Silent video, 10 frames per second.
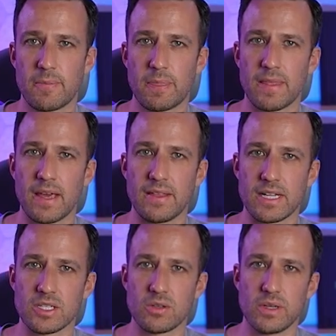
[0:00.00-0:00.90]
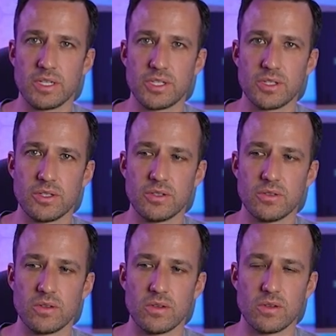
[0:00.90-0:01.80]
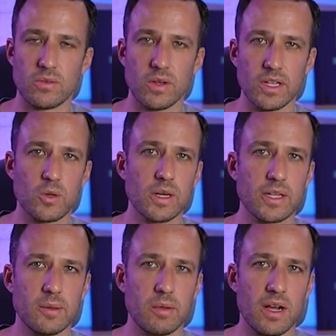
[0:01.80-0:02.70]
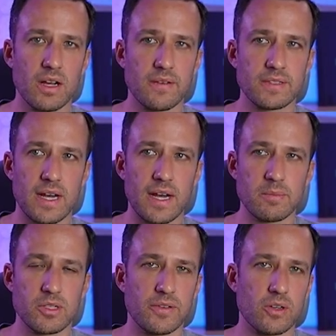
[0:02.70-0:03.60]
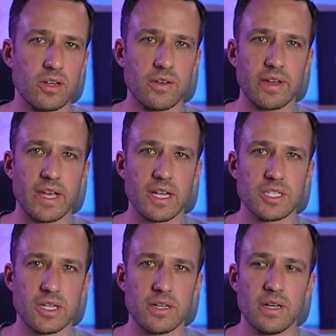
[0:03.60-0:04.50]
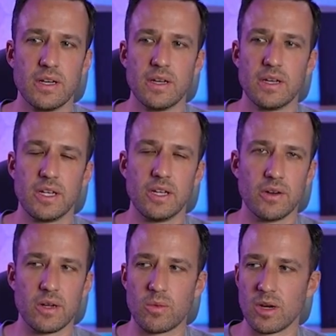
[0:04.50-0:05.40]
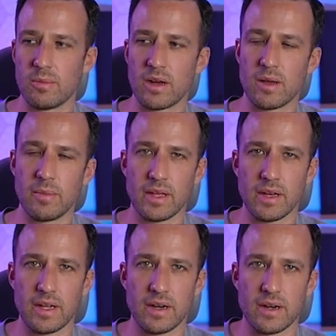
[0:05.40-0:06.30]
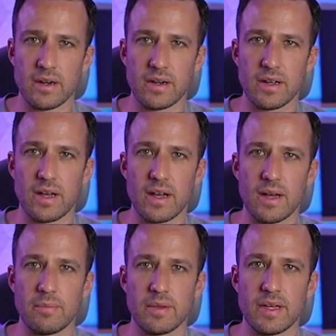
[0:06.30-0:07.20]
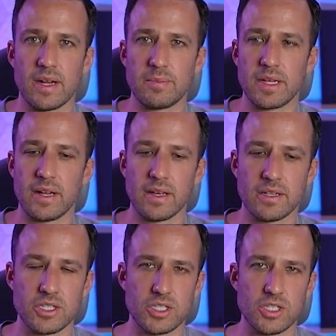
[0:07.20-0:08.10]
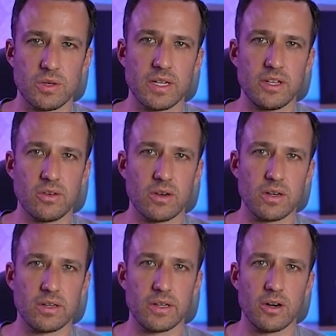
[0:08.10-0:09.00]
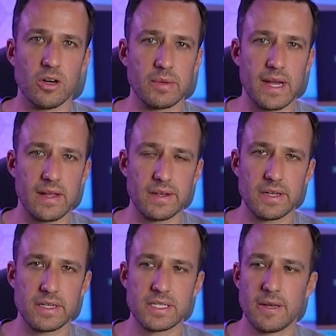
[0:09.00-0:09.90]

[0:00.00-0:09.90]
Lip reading: And that's going to really quickly block off time. So if you're going on vacation, you don't need to worry about coming in here and updating it. Just do it in your home calendars,